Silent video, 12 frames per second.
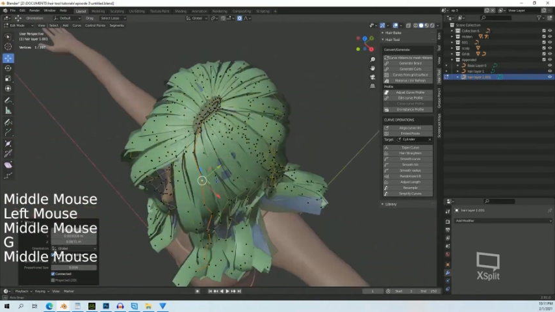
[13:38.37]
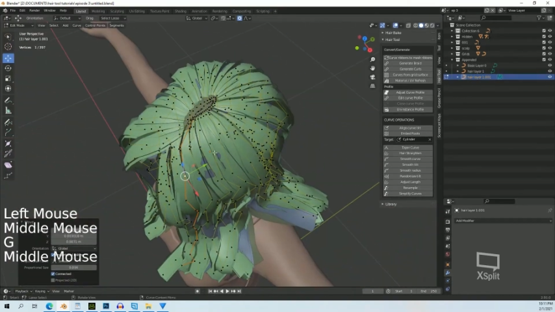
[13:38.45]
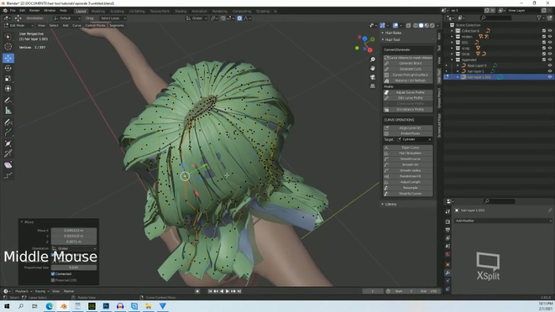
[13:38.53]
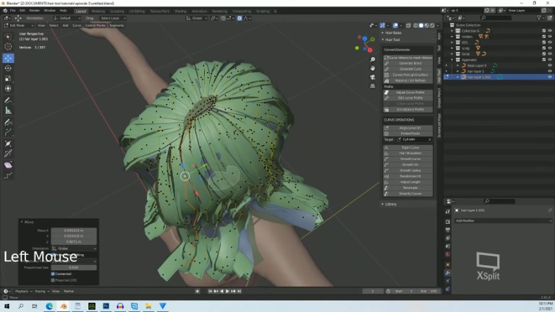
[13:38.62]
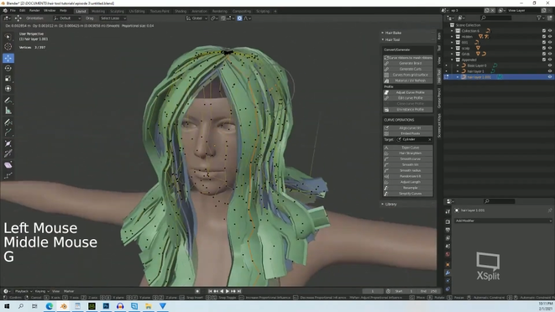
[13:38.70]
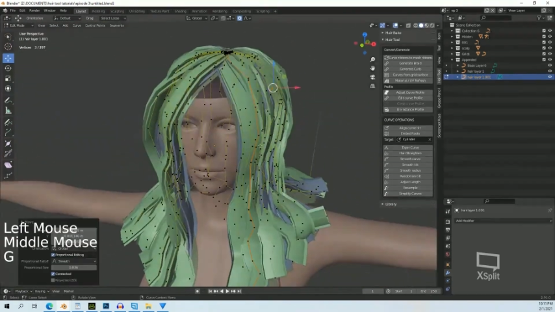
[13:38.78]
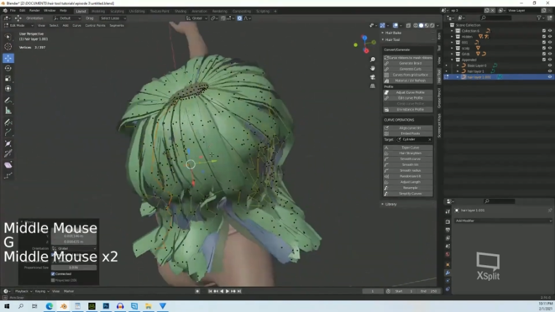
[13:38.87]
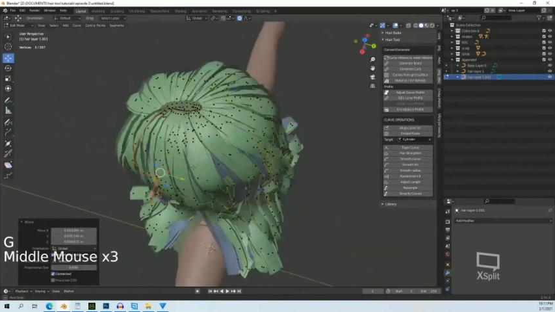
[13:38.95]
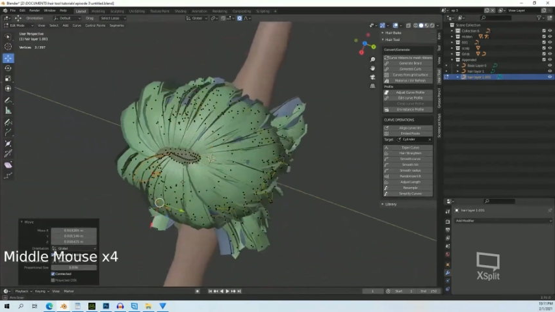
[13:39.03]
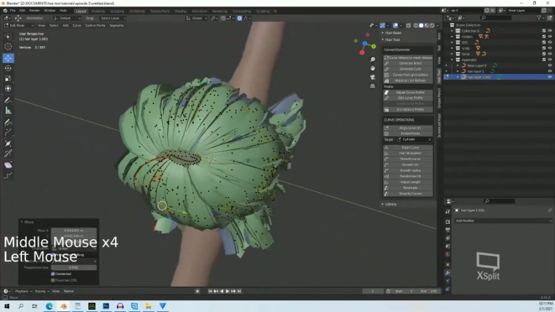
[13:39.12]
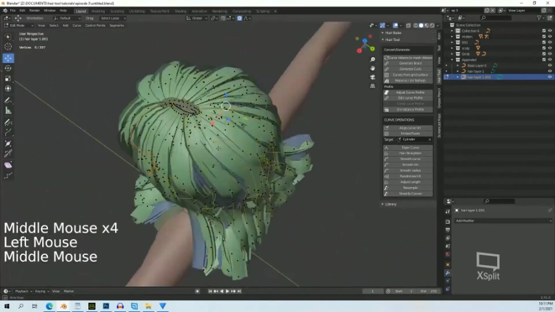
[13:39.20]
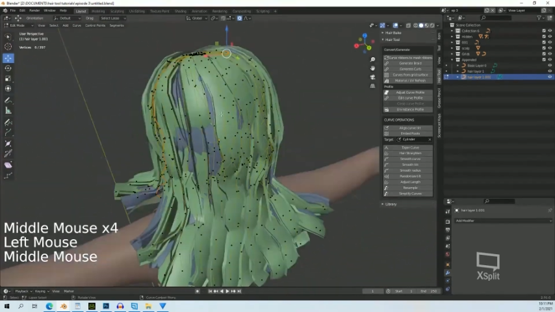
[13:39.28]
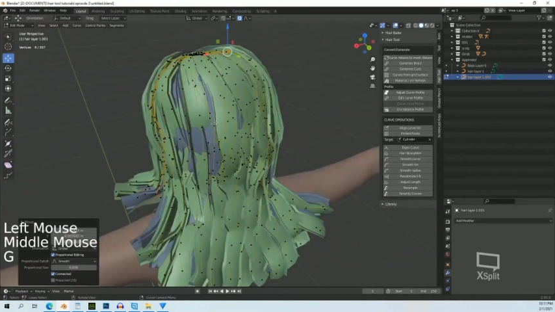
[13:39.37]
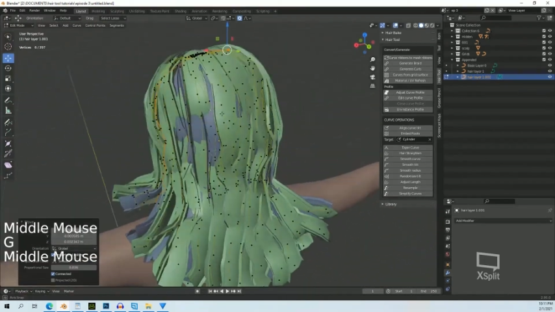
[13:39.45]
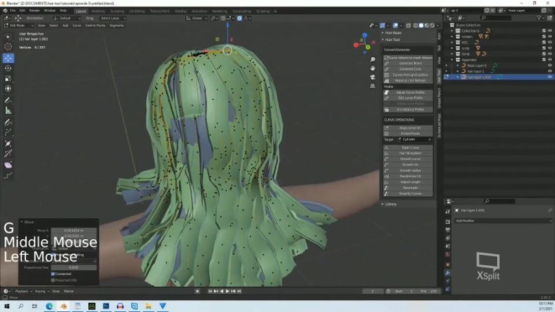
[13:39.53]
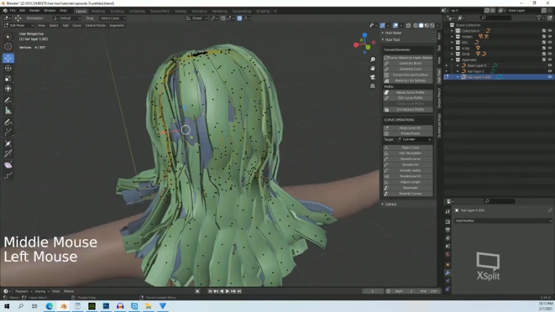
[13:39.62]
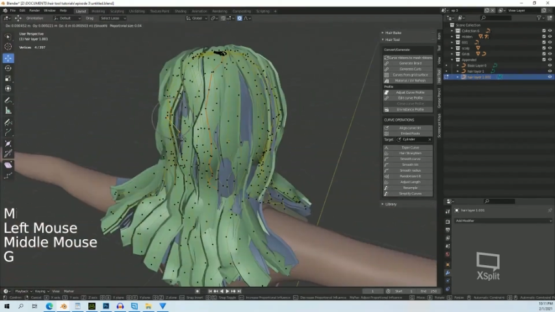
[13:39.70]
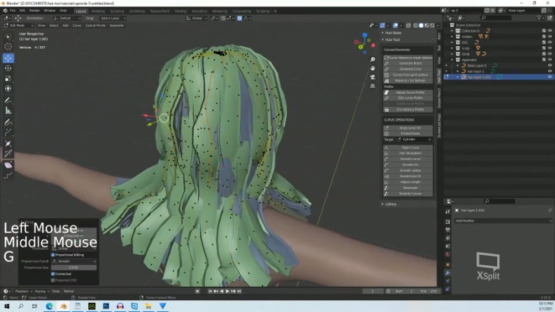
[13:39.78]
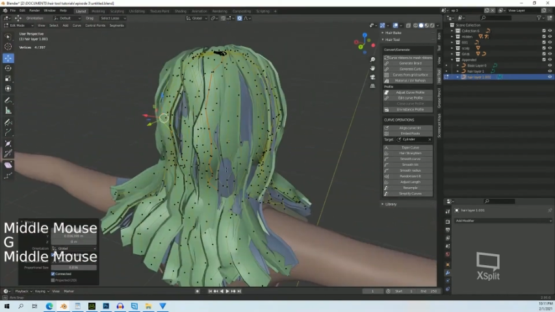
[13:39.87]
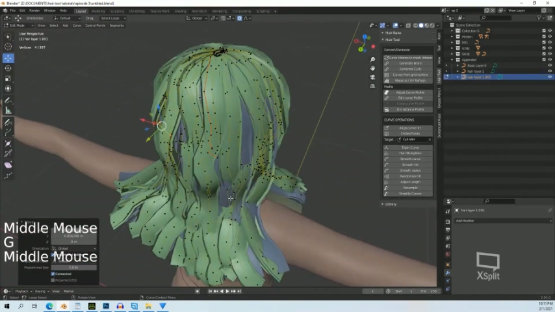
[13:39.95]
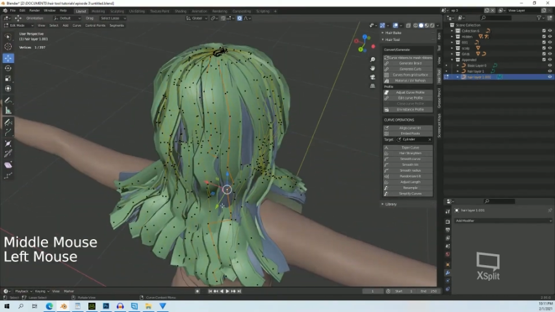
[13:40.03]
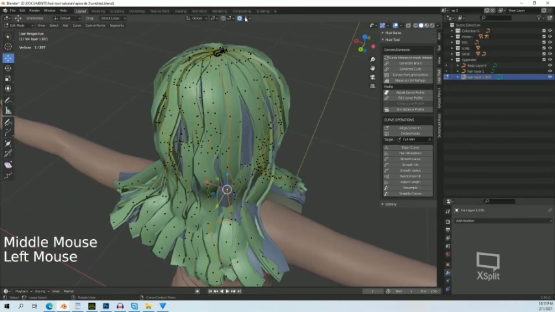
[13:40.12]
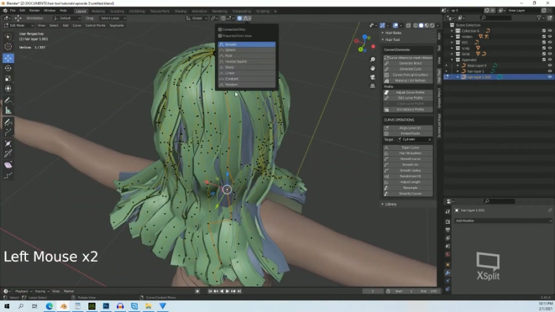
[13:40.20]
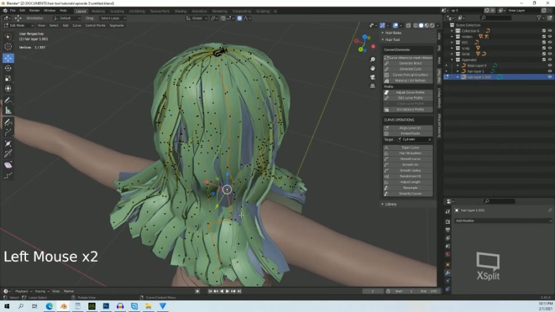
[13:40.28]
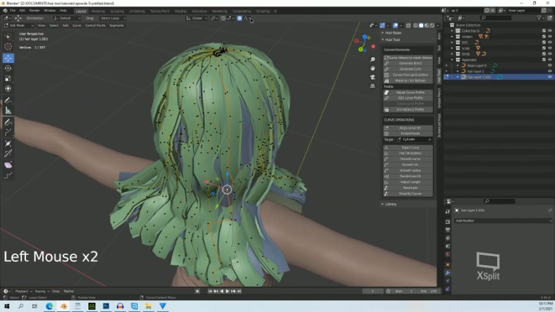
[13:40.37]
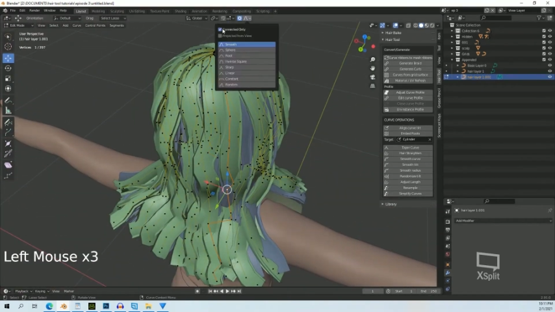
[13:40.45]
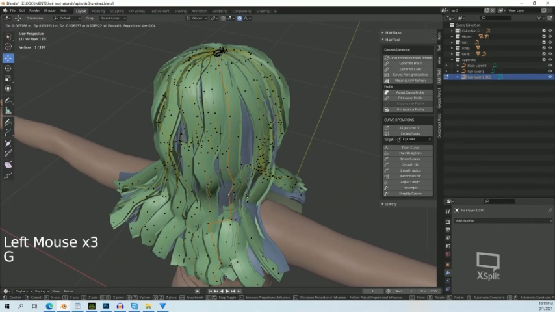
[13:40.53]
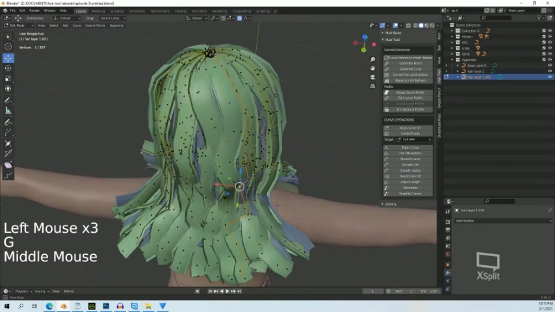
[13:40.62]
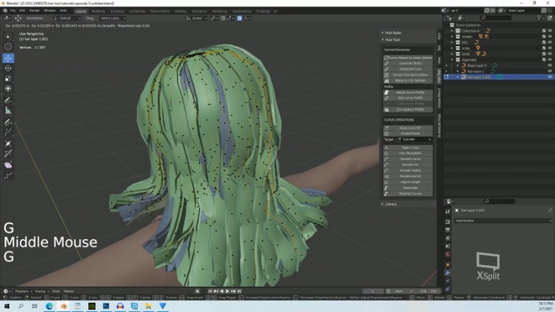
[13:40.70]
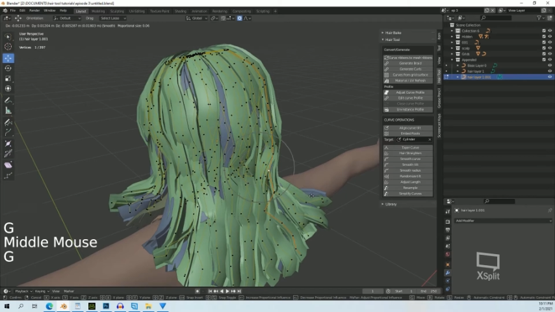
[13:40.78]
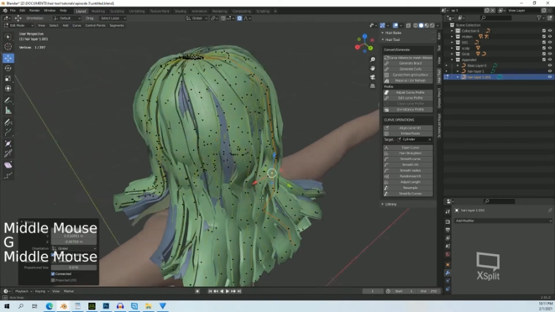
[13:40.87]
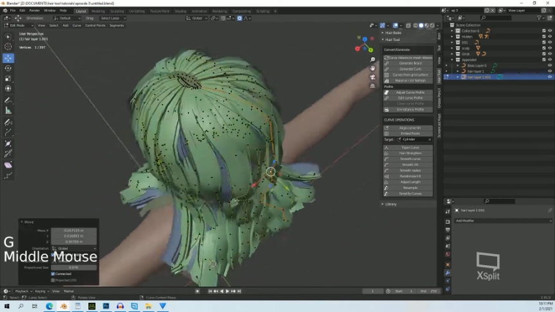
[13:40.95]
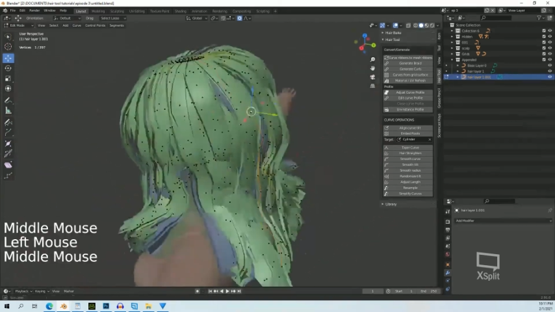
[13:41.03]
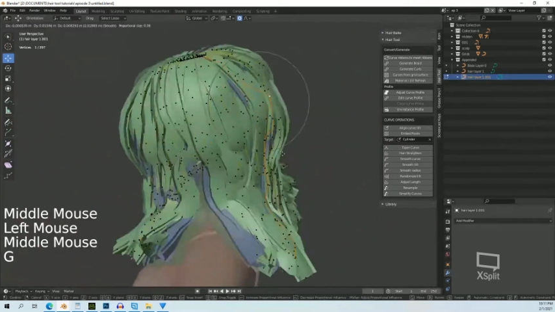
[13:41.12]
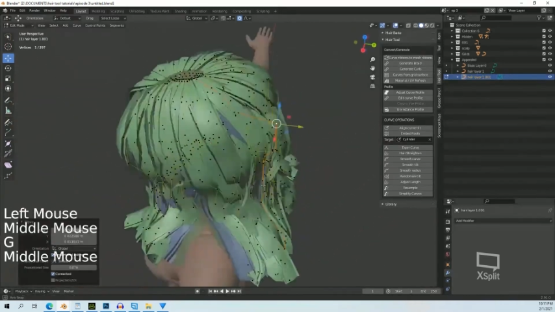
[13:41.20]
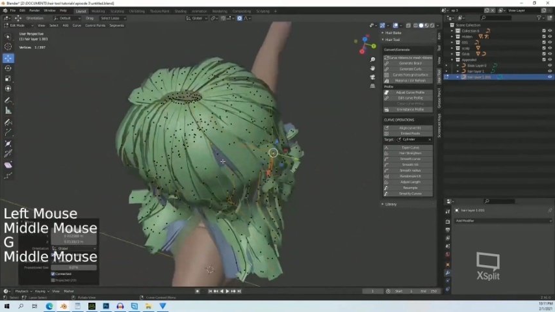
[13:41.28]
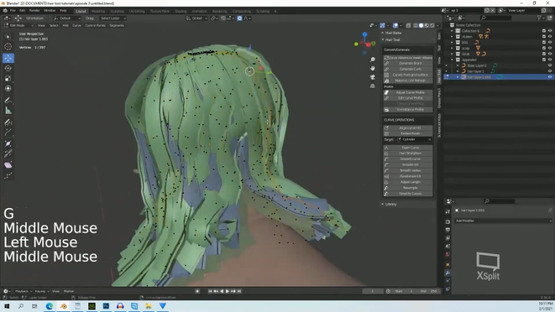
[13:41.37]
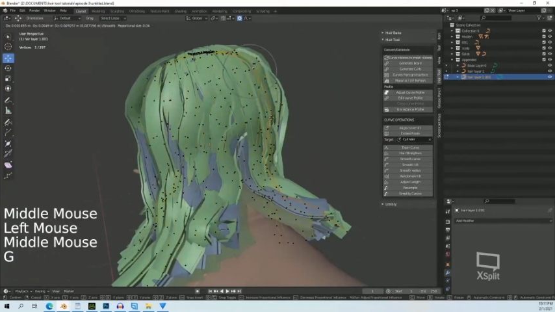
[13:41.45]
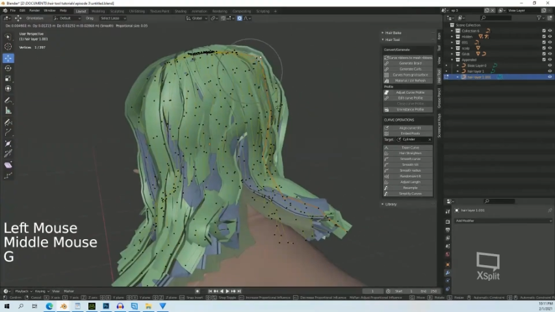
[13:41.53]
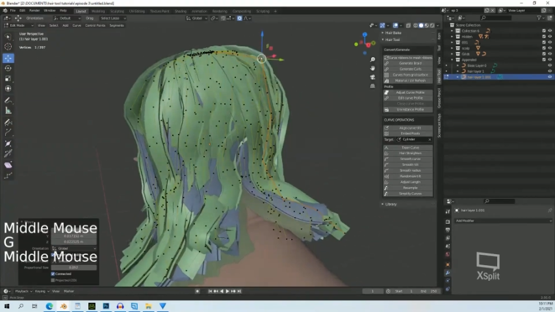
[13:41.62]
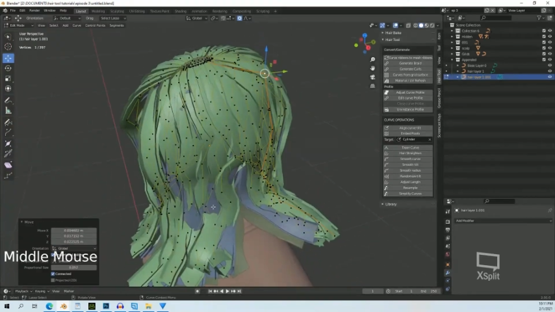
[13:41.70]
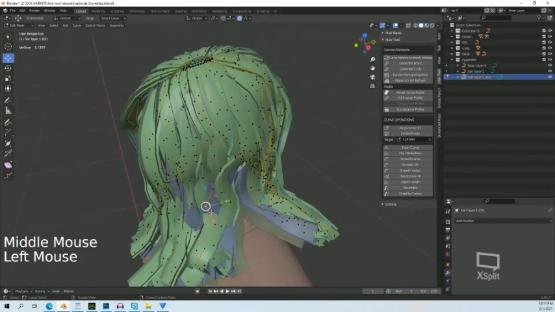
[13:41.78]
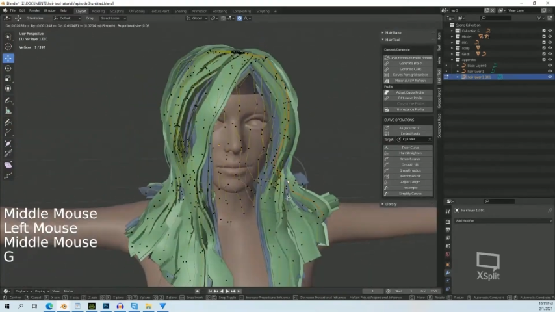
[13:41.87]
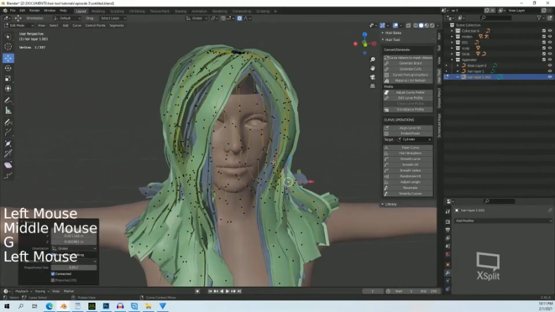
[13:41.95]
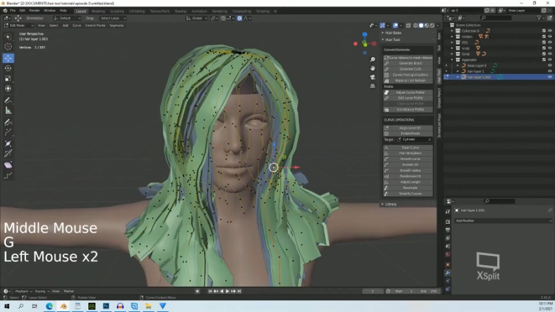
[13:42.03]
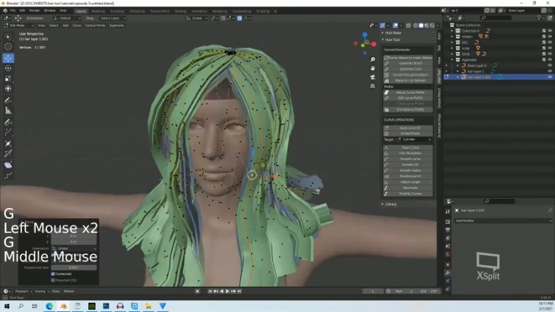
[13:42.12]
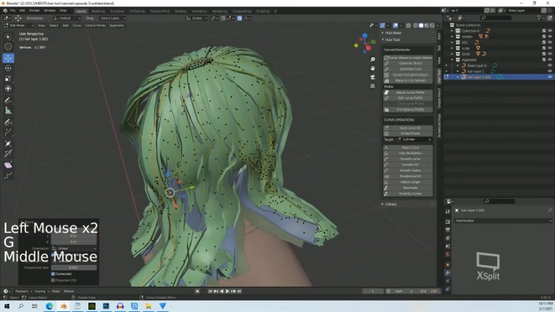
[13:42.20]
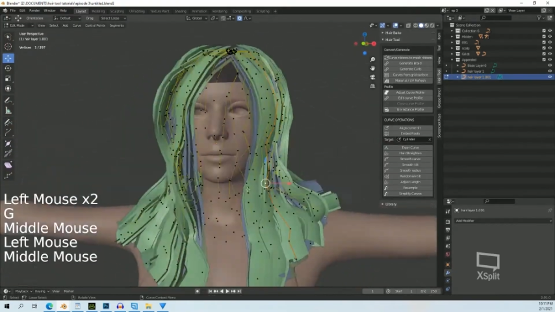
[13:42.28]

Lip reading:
(no speaker visible)